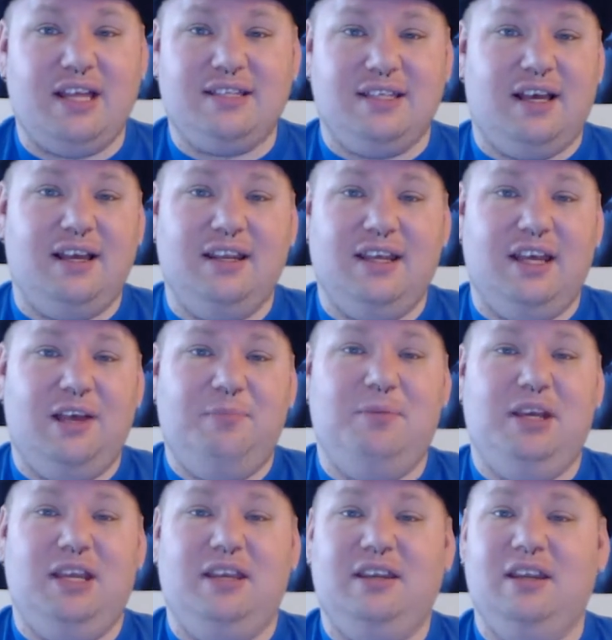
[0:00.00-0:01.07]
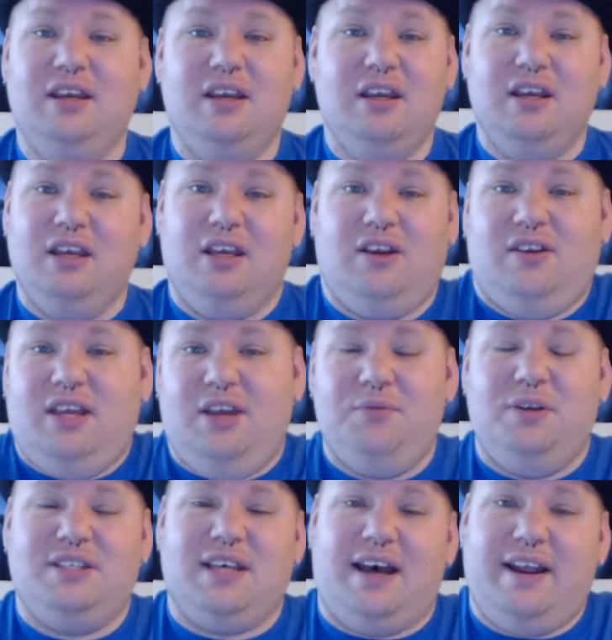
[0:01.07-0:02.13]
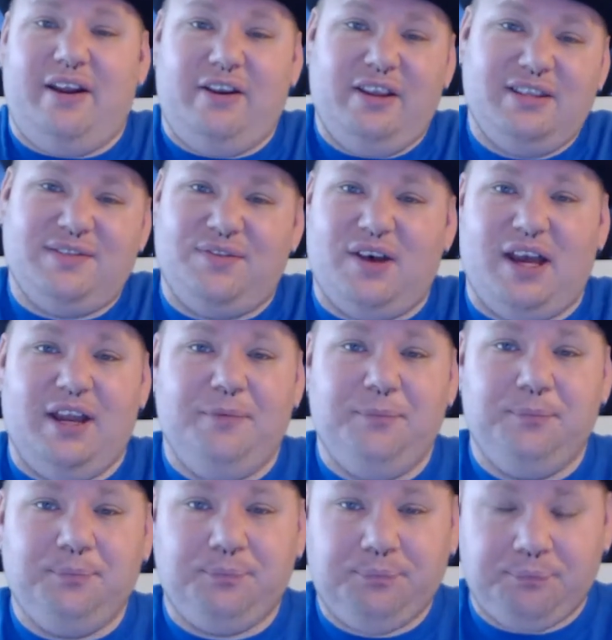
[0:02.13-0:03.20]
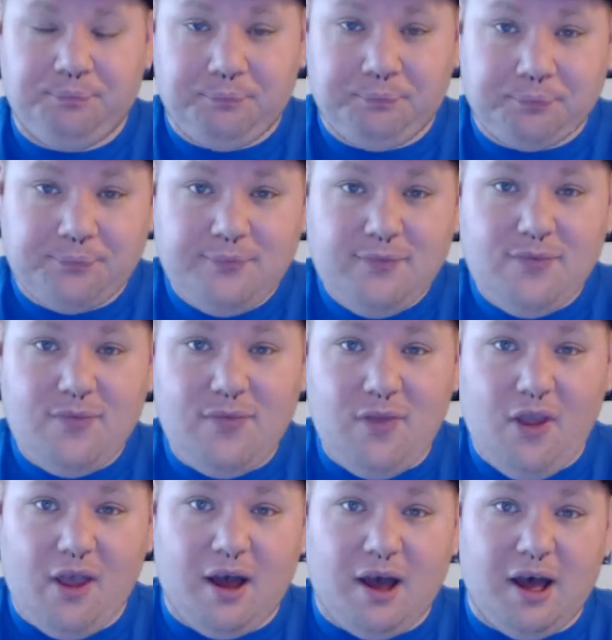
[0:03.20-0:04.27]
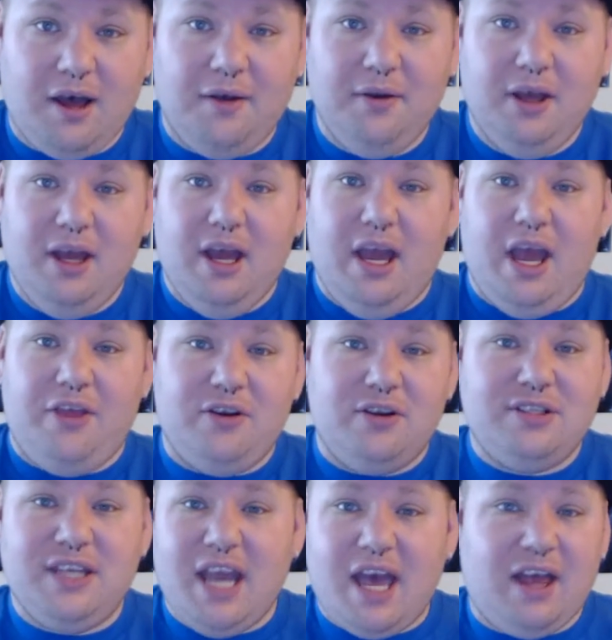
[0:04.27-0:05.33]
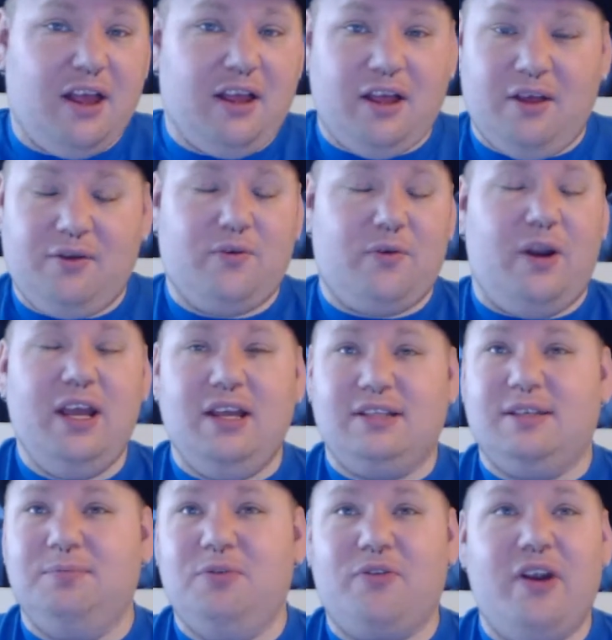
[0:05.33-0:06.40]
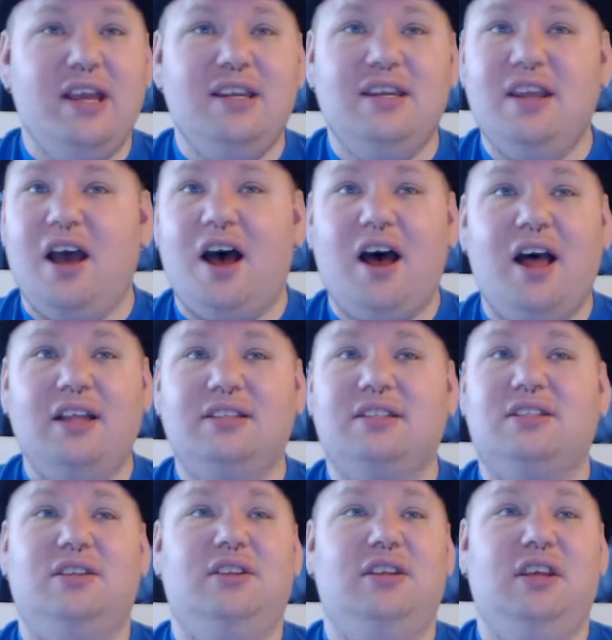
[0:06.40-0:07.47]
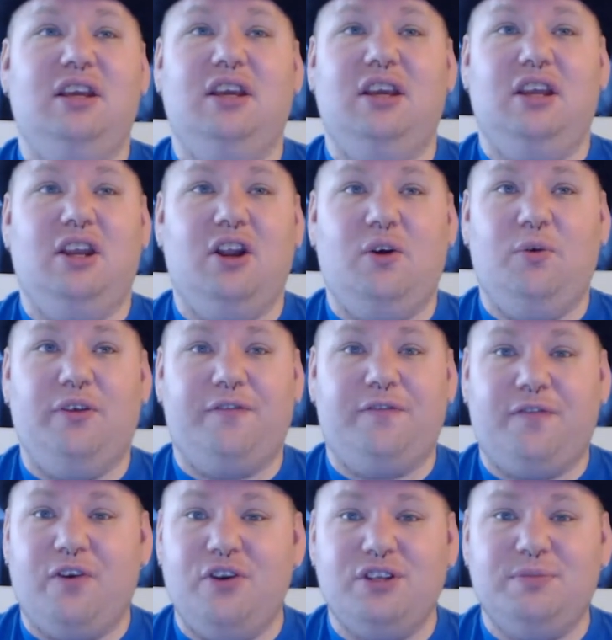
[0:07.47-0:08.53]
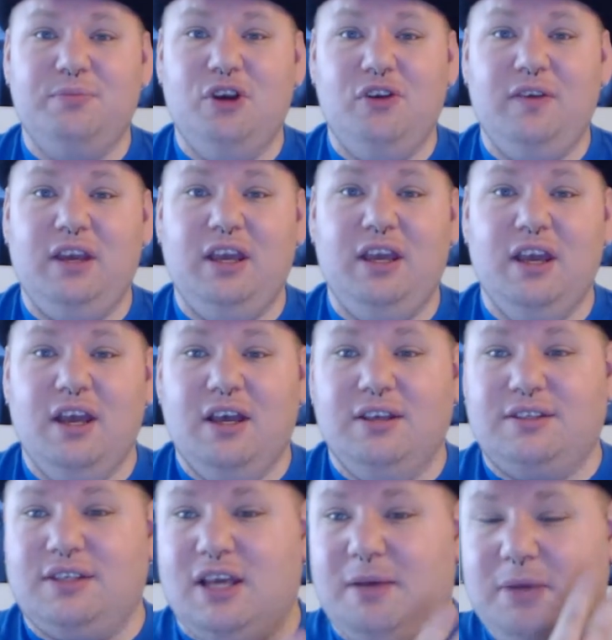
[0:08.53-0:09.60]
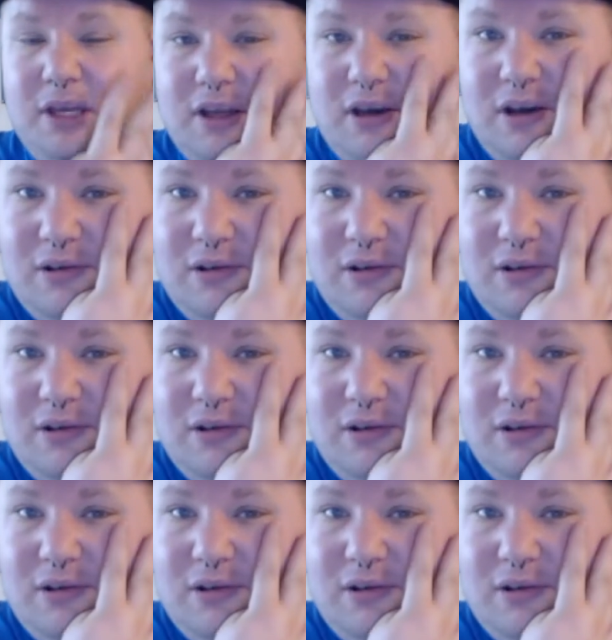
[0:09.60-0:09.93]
That's on him. He retired. It's fine. And there's some great nods to the first movie. Some